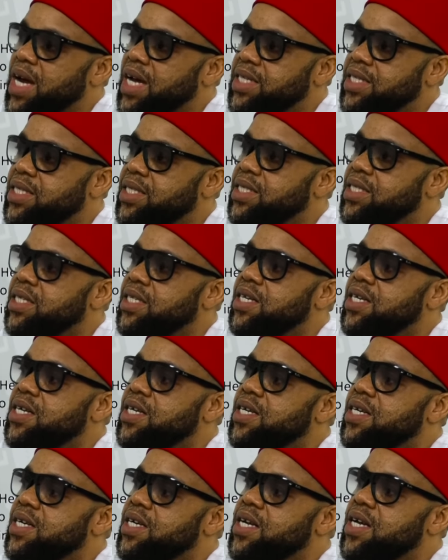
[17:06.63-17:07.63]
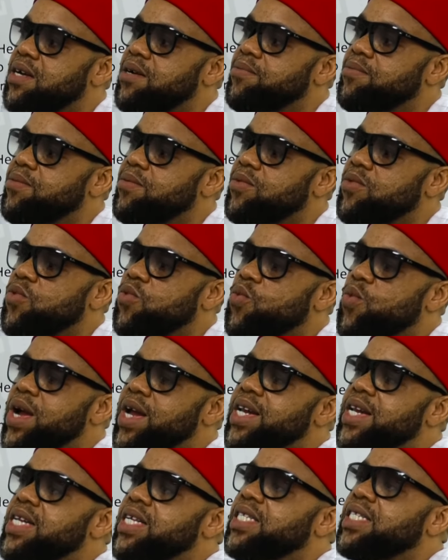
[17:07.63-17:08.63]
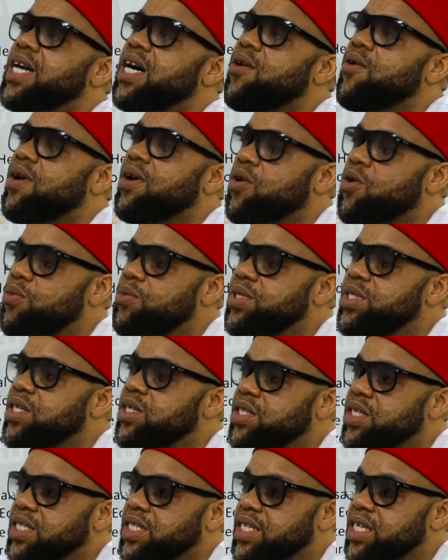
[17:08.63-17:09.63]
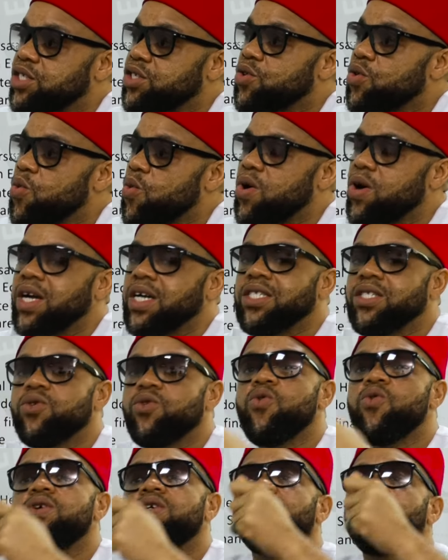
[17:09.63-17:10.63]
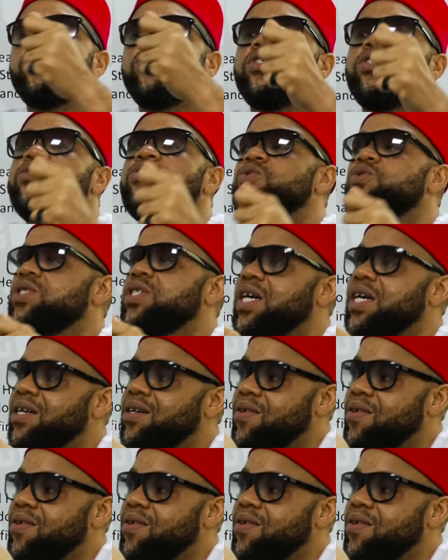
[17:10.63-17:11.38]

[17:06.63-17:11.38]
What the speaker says: that, when these our community health extension workers go into the nooks and